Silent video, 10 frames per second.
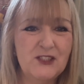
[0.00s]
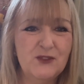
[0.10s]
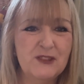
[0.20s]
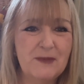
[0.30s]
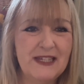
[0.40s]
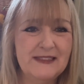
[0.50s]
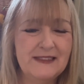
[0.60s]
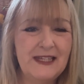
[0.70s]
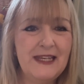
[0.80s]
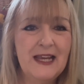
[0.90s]
too
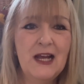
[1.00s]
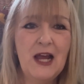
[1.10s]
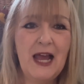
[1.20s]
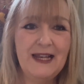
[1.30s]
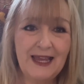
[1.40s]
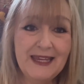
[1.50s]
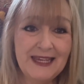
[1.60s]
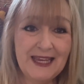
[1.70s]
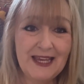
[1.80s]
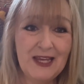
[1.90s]
spicy. I
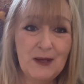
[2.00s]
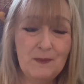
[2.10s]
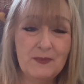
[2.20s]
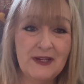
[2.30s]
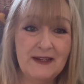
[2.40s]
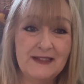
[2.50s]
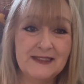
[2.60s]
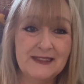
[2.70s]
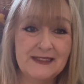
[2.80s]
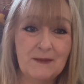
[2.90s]
like it, but it
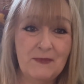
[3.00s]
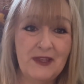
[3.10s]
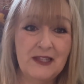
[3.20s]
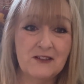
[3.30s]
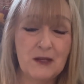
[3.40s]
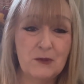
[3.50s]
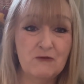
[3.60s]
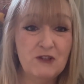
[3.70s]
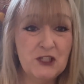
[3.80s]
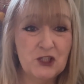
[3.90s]
isn't something that I would
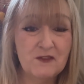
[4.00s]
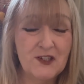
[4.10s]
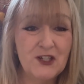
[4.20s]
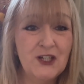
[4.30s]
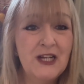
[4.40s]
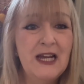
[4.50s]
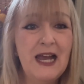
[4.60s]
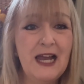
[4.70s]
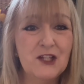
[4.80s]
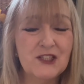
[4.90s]
reach for.
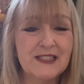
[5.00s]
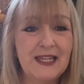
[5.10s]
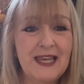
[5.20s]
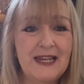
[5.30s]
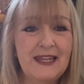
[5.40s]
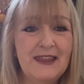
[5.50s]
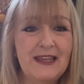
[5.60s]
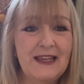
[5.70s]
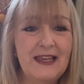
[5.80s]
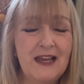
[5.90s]
I just like
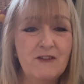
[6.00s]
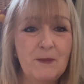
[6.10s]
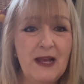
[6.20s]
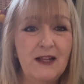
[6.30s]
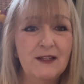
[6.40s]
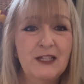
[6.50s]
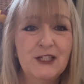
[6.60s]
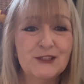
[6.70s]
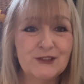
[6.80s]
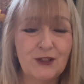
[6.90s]
anything caramel,
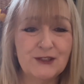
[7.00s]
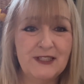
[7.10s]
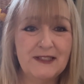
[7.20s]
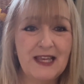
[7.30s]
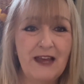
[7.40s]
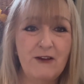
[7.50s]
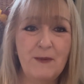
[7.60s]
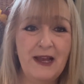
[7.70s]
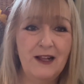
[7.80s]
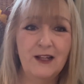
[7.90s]
salted
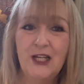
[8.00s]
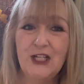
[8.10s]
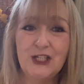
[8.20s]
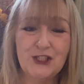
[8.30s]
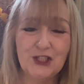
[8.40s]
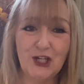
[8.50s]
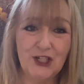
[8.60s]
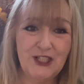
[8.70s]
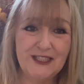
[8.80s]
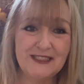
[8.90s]
caramel,
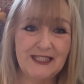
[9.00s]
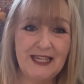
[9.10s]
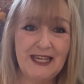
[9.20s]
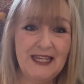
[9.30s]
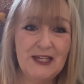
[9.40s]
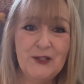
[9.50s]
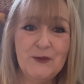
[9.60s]
chocolatey.